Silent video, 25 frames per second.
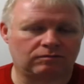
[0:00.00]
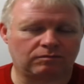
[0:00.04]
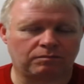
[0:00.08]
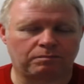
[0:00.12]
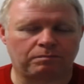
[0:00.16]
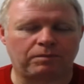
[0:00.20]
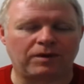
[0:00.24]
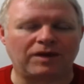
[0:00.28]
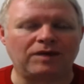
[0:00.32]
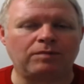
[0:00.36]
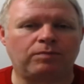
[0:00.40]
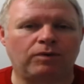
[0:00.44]

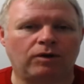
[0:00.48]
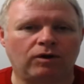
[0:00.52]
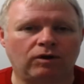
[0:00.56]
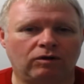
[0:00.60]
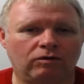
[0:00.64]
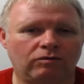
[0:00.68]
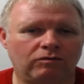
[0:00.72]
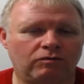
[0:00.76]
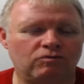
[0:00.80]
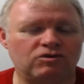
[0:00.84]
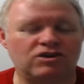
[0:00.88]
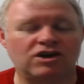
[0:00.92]
people,
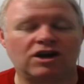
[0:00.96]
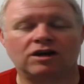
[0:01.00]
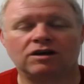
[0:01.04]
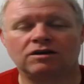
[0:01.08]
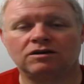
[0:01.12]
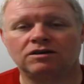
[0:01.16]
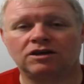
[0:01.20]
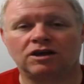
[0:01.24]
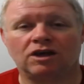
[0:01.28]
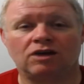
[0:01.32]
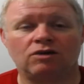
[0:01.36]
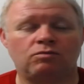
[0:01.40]

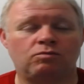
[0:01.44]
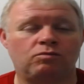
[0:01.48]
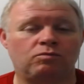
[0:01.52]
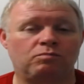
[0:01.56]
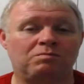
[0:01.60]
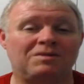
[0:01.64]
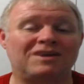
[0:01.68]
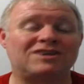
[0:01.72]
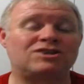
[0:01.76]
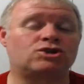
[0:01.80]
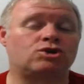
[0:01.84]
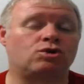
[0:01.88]
your
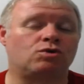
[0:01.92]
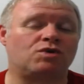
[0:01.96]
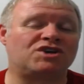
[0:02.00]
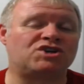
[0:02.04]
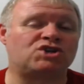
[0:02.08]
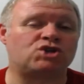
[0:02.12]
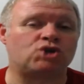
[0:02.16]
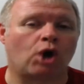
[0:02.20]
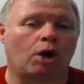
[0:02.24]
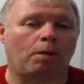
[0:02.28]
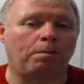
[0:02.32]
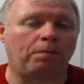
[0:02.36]
mystery
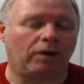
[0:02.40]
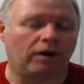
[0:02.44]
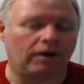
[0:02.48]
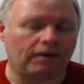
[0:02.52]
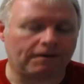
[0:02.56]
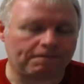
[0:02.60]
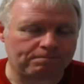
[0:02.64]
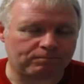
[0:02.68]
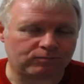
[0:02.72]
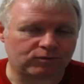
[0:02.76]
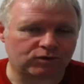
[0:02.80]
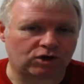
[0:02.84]
shopper
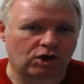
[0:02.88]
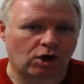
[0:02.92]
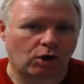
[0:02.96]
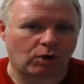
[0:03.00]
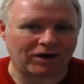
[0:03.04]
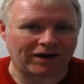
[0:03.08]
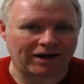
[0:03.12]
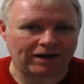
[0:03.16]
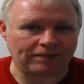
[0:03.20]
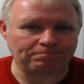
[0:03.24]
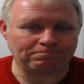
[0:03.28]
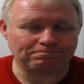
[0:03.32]

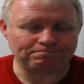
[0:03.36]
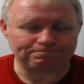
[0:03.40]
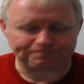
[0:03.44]
going